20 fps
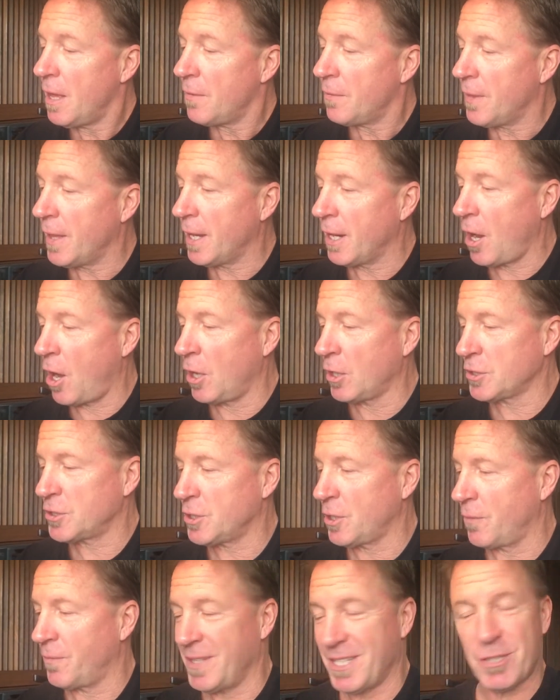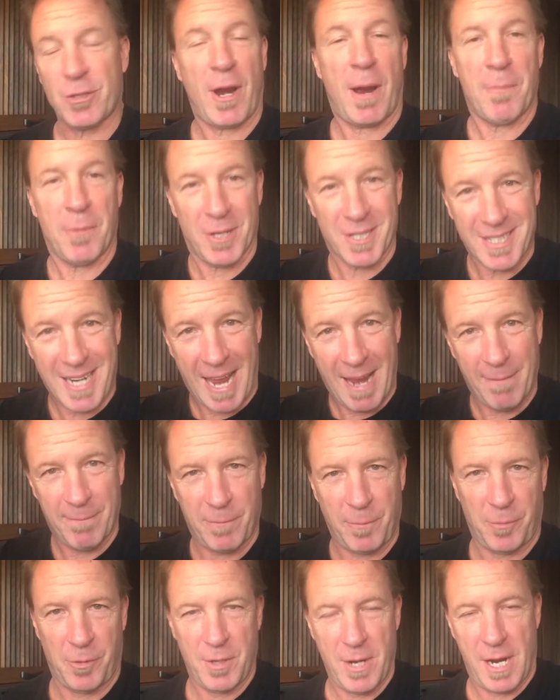then also these cranberries came
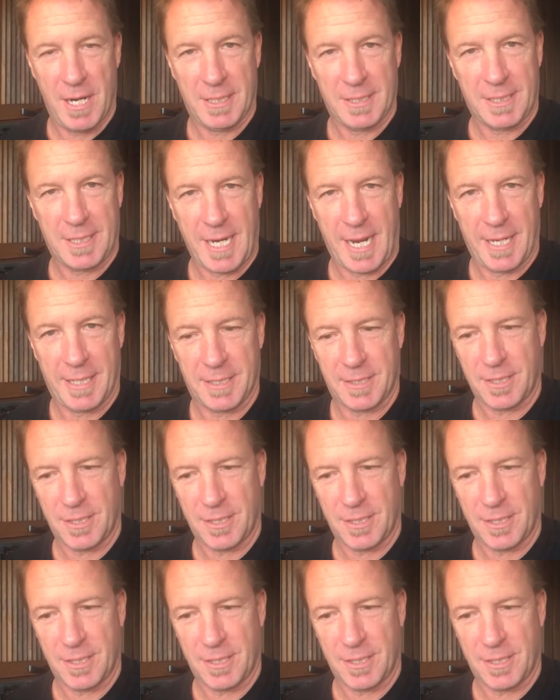from the United States.